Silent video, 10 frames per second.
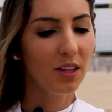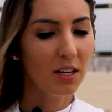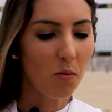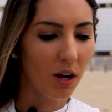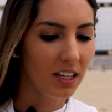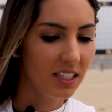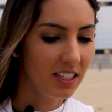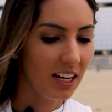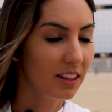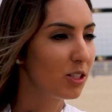that you wanted to
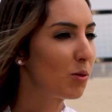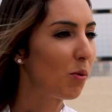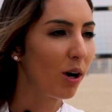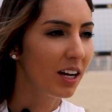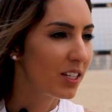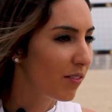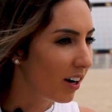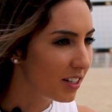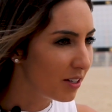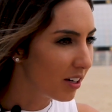take the sport as
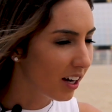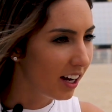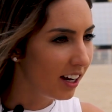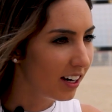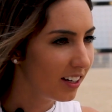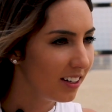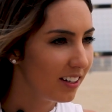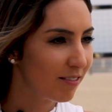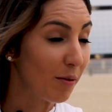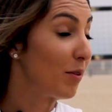far as you could
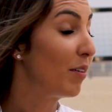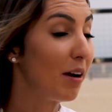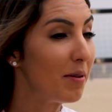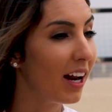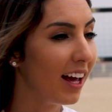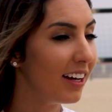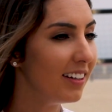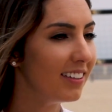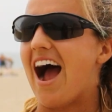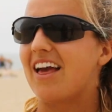from the very beginning?
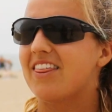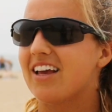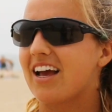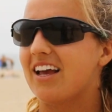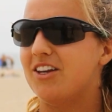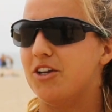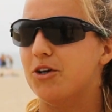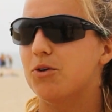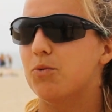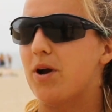I think I
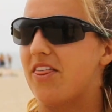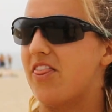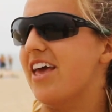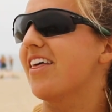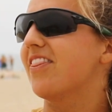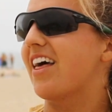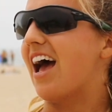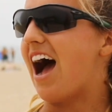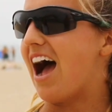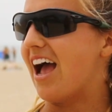knew within
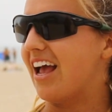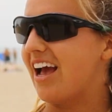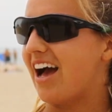that I